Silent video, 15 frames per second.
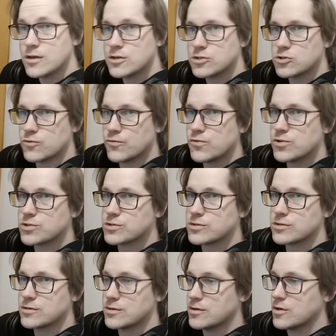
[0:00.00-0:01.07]
So first,
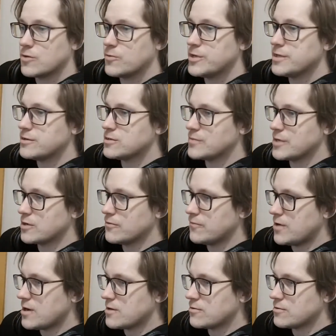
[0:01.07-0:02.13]
we need to make a
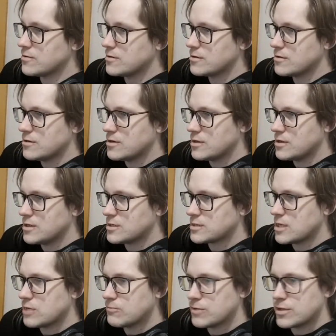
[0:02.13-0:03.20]
file. Let's
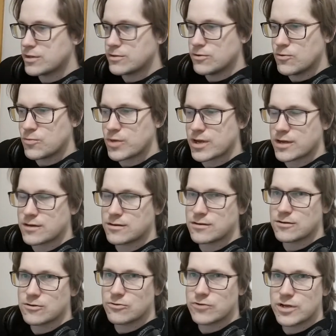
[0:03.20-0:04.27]
start with Notepad.
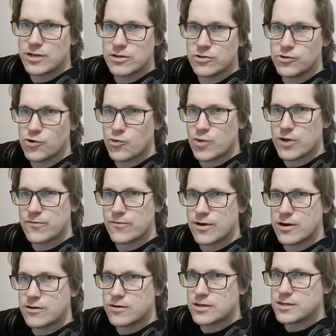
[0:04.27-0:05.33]
Create a new Notepad
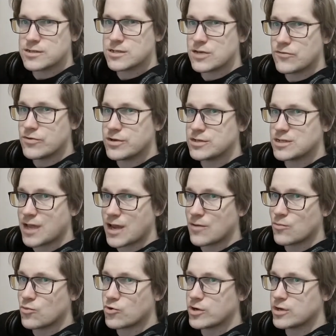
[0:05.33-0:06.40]
file and save it as
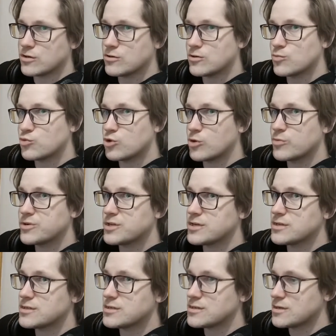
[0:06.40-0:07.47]

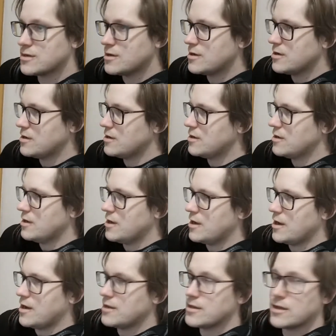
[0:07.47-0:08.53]
handbrake.properties,
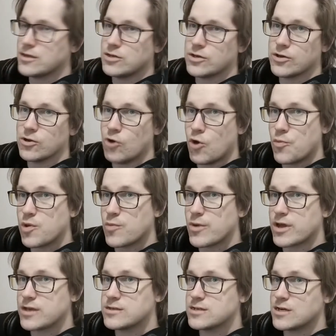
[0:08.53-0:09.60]
and then you can copy my
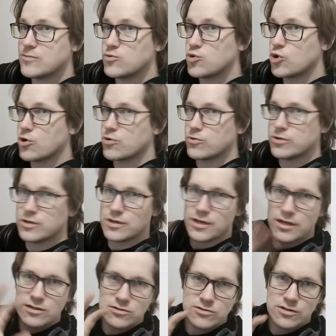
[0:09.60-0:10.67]
example code
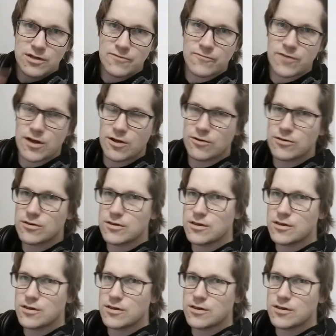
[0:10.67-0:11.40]
into that file.